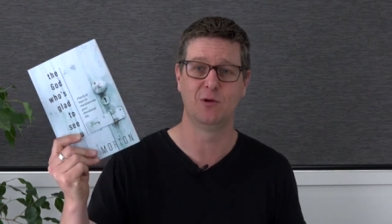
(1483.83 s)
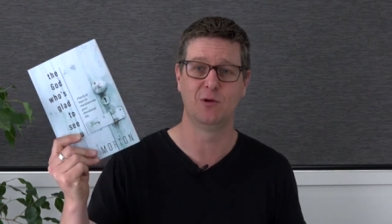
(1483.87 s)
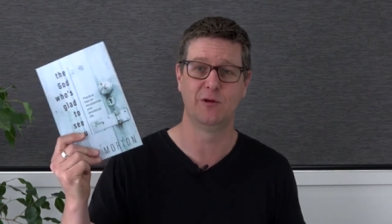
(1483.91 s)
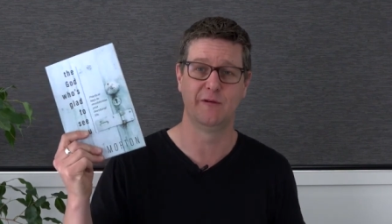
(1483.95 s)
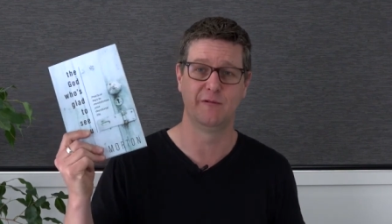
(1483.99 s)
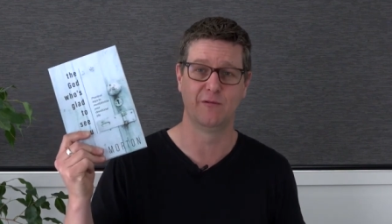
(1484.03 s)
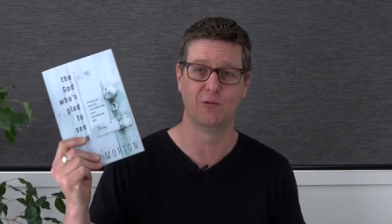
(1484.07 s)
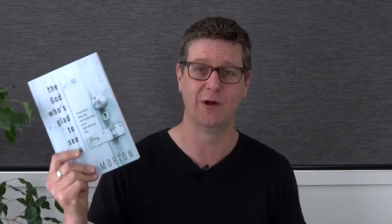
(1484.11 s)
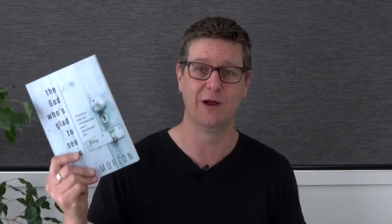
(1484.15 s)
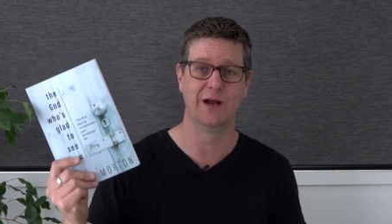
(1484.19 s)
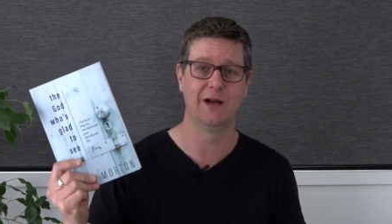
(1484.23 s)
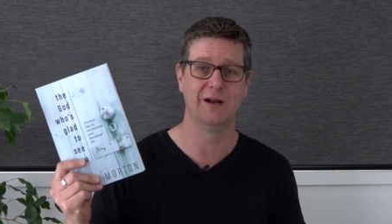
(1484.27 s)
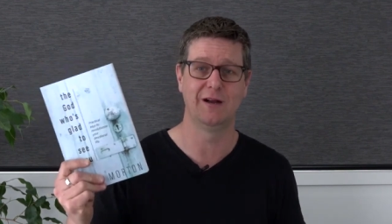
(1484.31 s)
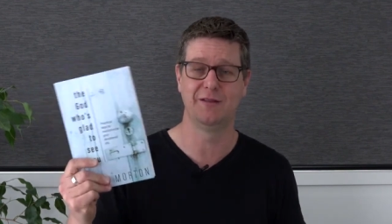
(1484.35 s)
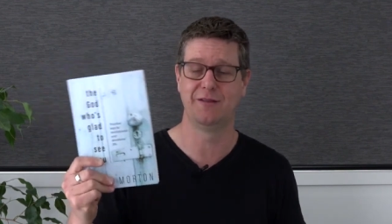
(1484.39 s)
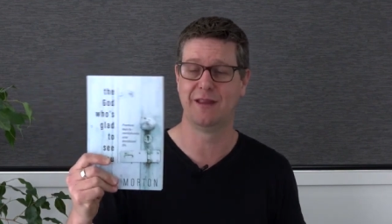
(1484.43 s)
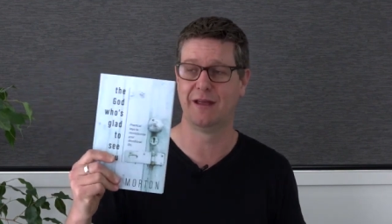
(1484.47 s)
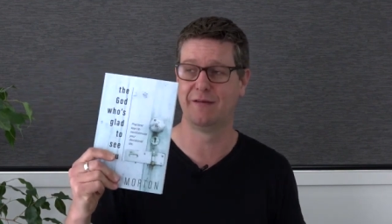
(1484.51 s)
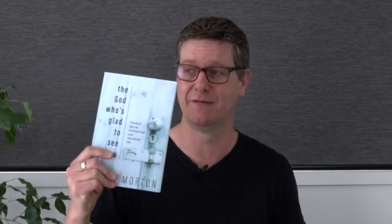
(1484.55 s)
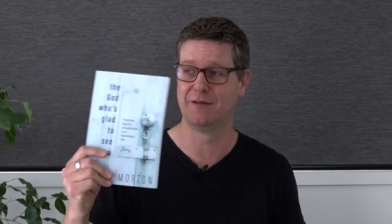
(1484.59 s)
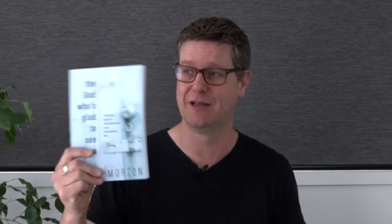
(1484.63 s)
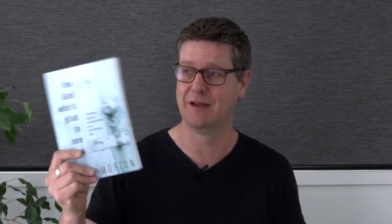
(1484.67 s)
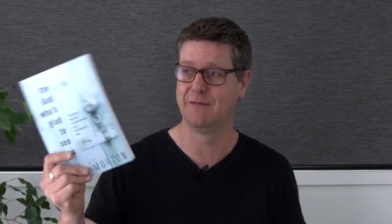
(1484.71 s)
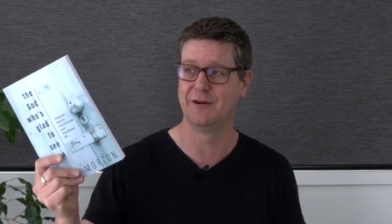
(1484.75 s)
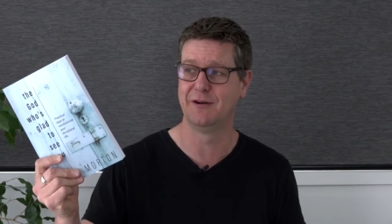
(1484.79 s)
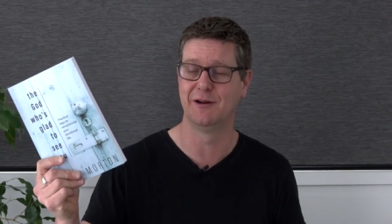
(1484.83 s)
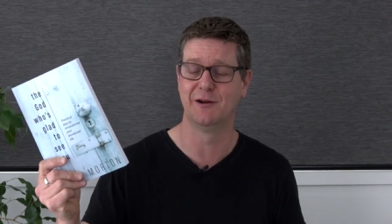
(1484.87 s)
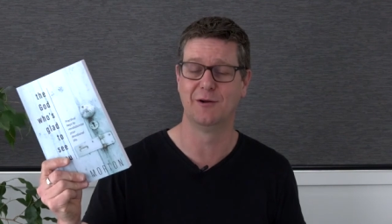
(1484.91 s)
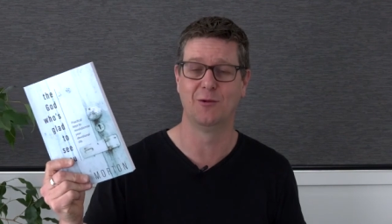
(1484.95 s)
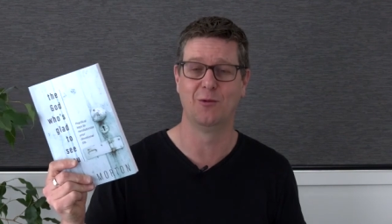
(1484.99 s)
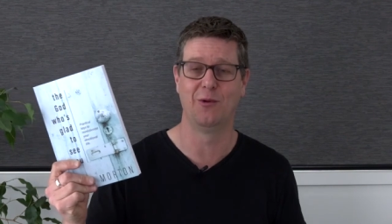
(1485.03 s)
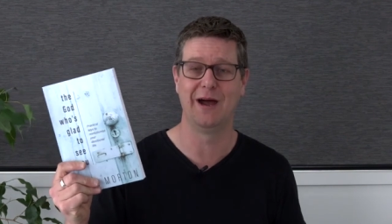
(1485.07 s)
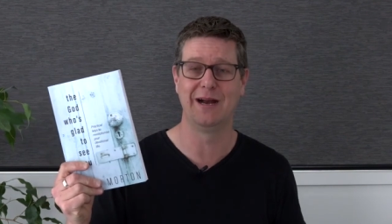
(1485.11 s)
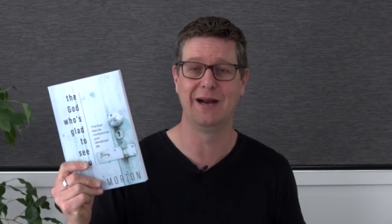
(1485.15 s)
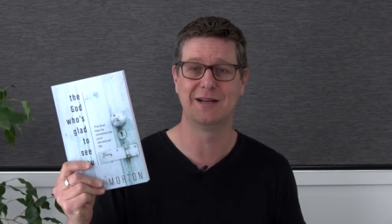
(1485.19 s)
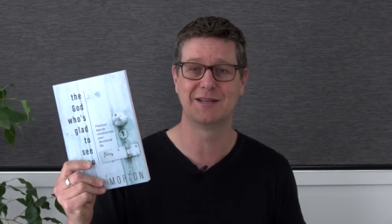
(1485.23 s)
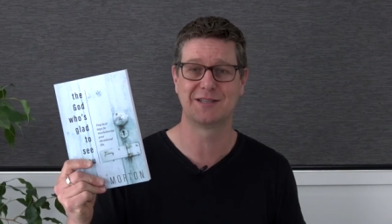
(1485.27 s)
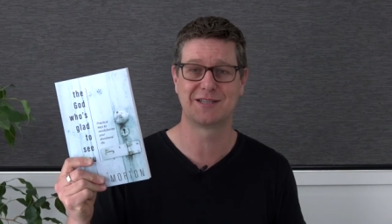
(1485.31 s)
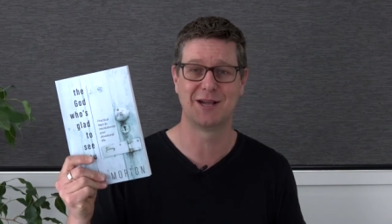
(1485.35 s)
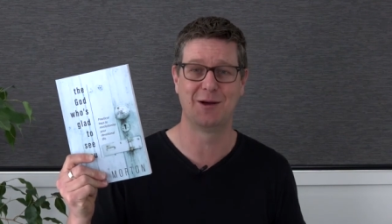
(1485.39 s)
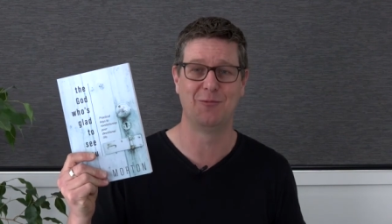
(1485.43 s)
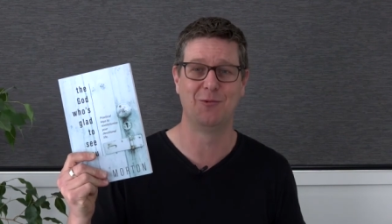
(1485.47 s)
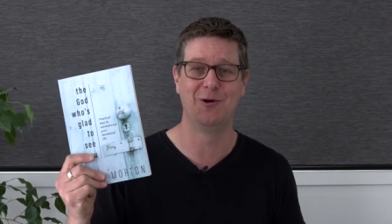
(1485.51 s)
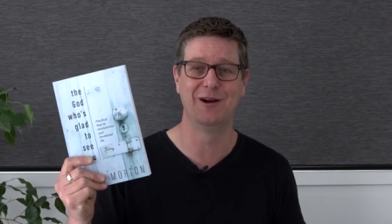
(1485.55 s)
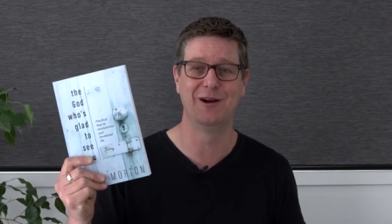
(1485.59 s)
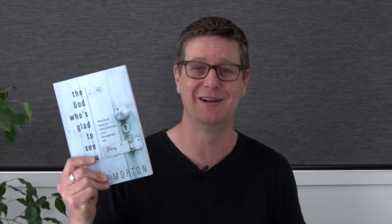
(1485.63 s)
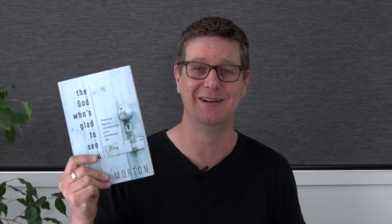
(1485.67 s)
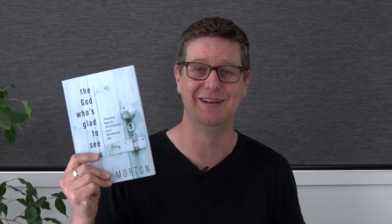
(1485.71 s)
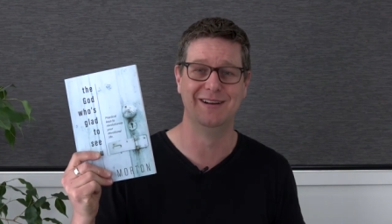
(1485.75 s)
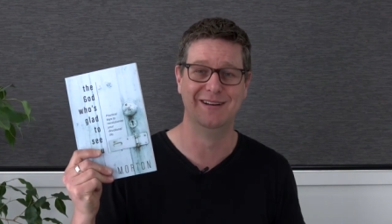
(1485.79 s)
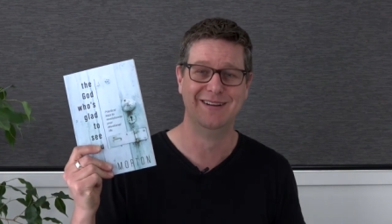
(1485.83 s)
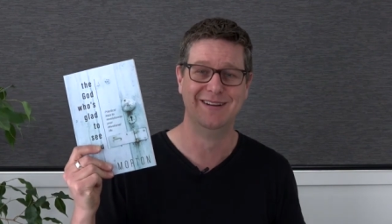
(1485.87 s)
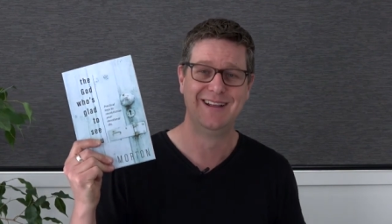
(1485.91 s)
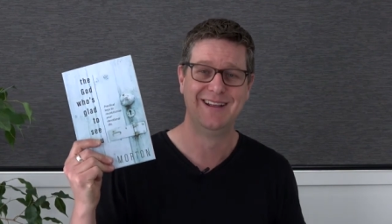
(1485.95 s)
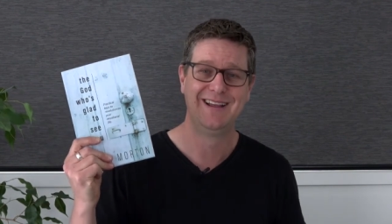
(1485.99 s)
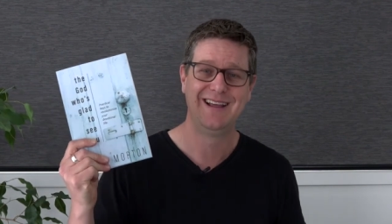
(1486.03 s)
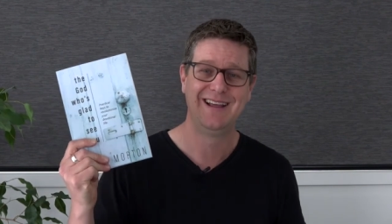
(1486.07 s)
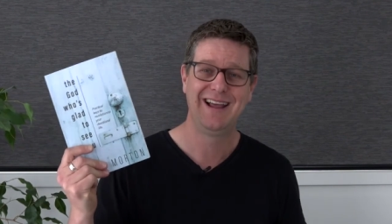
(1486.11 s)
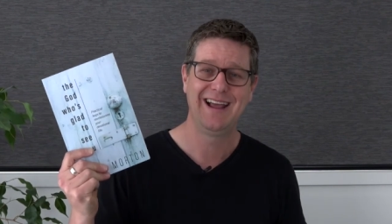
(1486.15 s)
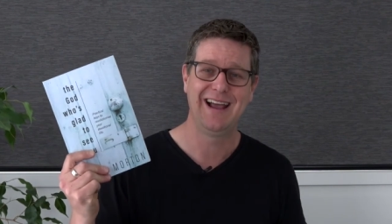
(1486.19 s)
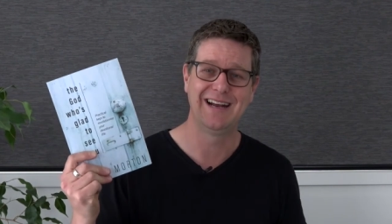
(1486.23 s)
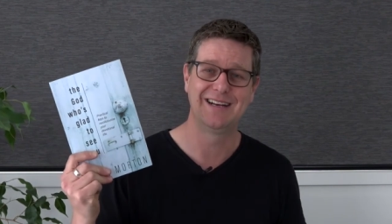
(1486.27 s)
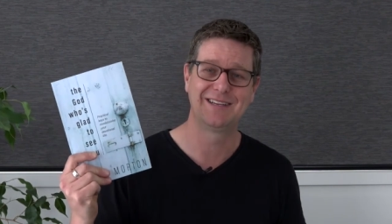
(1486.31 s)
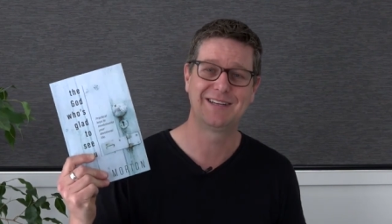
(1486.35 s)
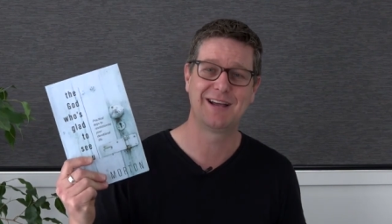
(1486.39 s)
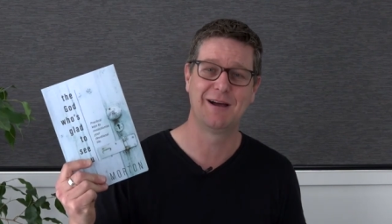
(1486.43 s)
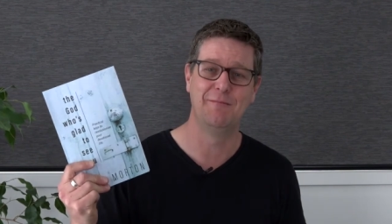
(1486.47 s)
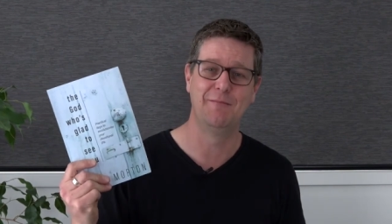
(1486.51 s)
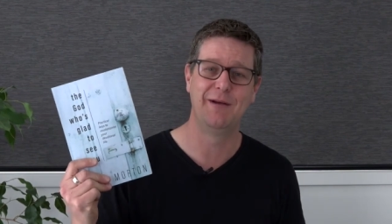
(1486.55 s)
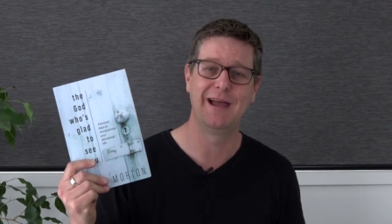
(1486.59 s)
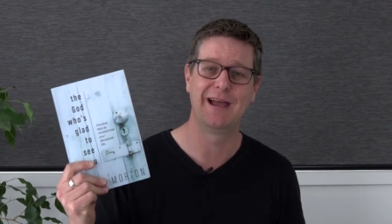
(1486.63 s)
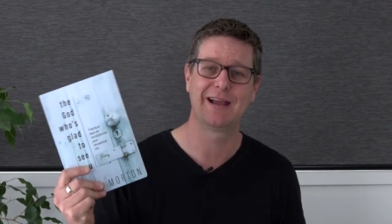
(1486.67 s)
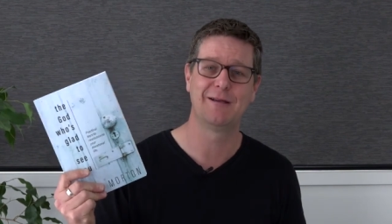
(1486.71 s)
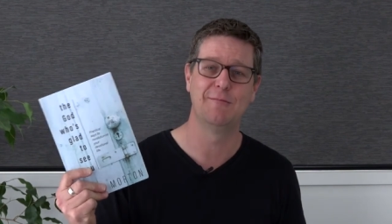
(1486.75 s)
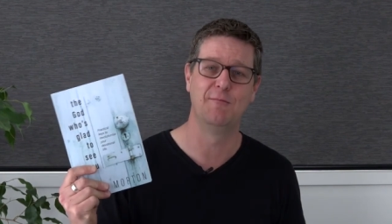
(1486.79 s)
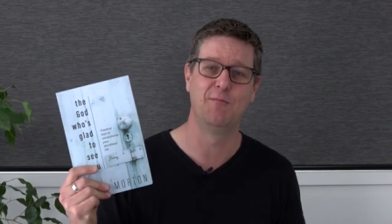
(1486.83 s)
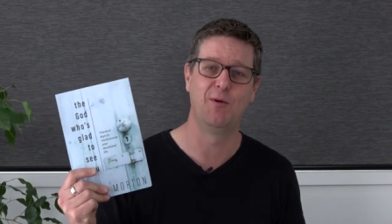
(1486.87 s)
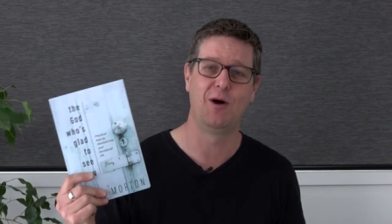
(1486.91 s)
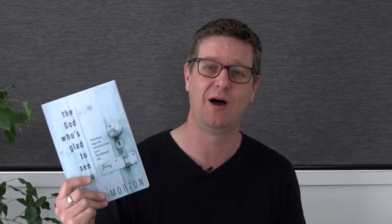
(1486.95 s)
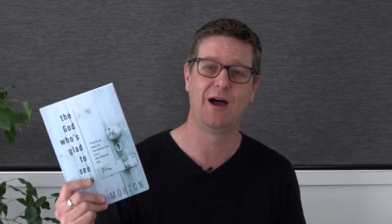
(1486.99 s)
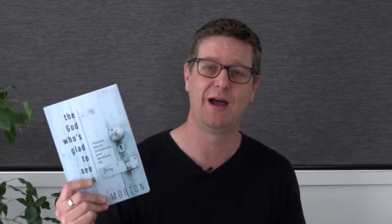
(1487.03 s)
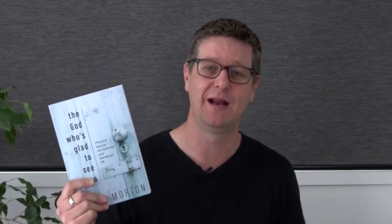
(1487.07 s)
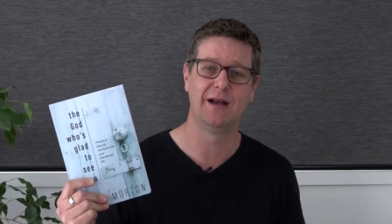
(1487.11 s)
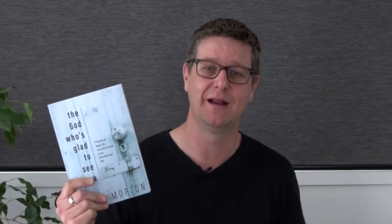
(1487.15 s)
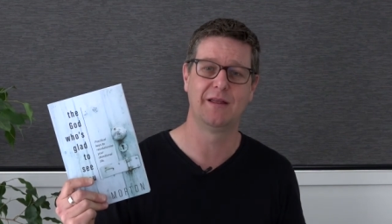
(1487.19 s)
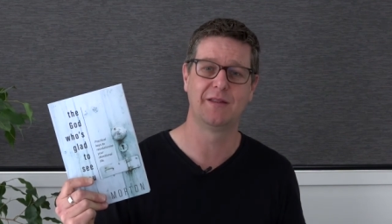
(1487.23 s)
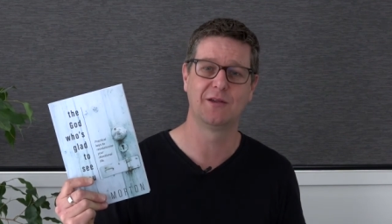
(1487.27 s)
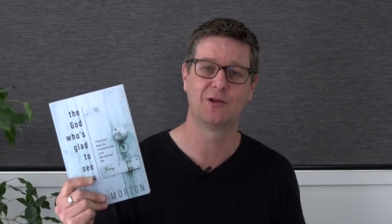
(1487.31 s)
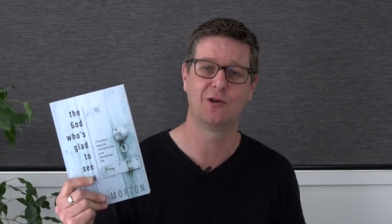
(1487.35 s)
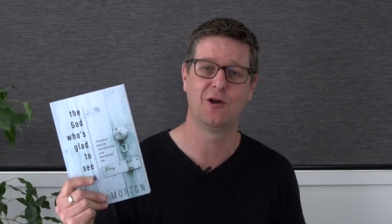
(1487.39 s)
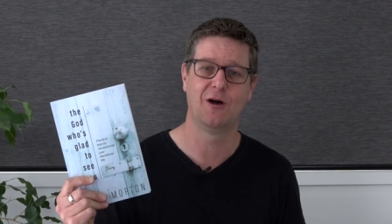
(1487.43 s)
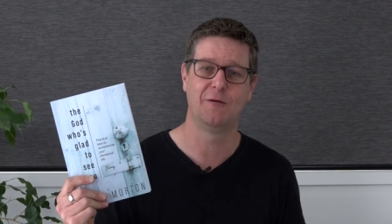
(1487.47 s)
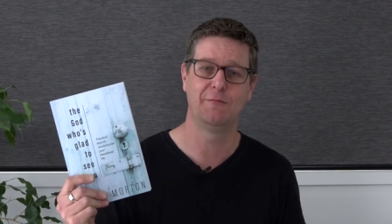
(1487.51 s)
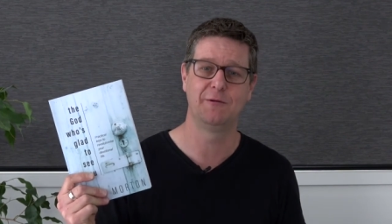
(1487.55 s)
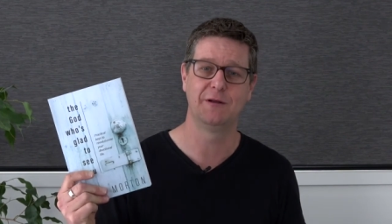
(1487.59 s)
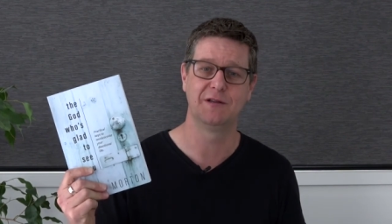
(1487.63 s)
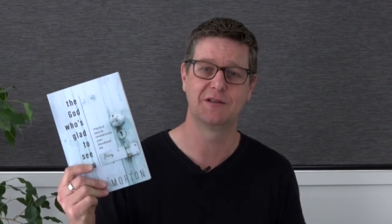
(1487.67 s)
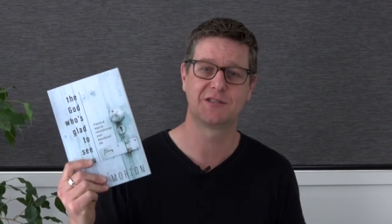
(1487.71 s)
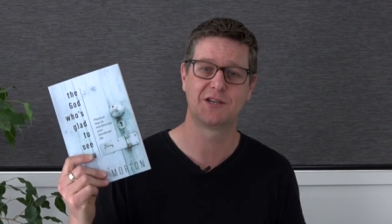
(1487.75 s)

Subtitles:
who've read it and they've given it away to someone and had to come back and buy another copy.